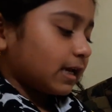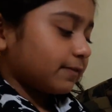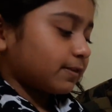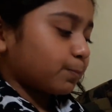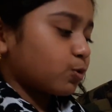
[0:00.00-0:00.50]

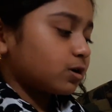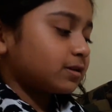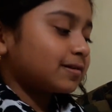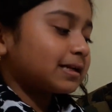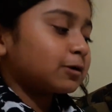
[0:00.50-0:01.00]
If the
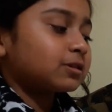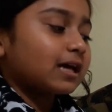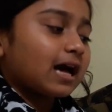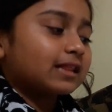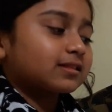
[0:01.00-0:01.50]
pollen grain on
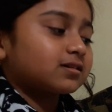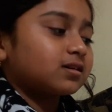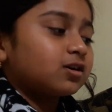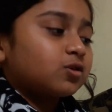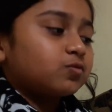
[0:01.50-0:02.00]
the
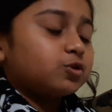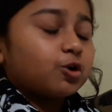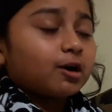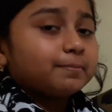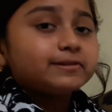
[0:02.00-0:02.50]
anther would
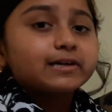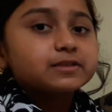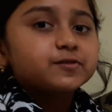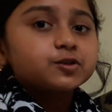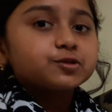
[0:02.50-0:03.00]
not be
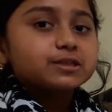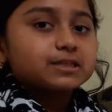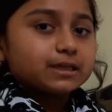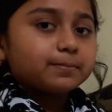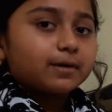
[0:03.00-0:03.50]
transferred to the
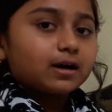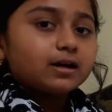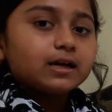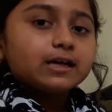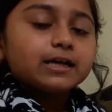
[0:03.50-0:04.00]
stigma,
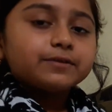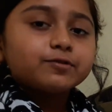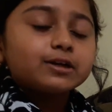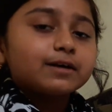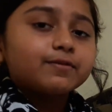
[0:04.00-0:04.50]
it
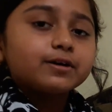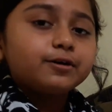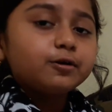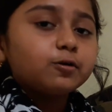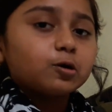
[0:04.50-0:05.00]
would never
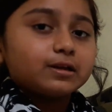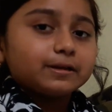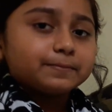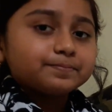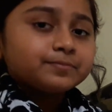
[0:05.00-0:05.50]
grow
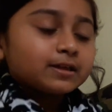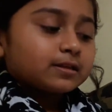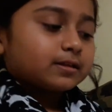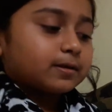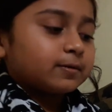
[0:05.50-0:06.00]
only.
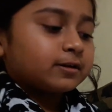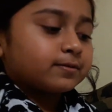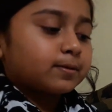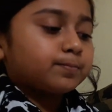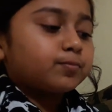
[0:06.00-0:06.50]

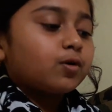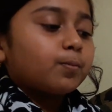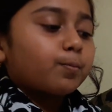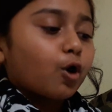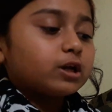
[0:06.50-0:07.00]
The
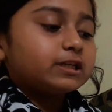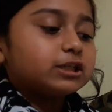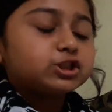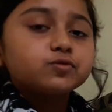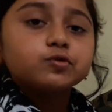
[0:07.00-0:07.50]

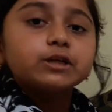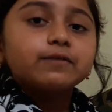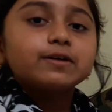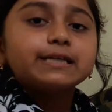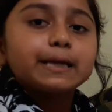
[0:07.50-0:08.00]
pollination would
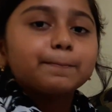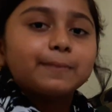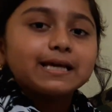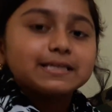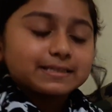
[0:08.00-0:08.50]
never take
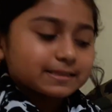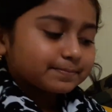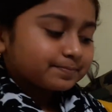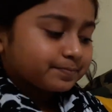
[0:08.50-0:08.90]
place.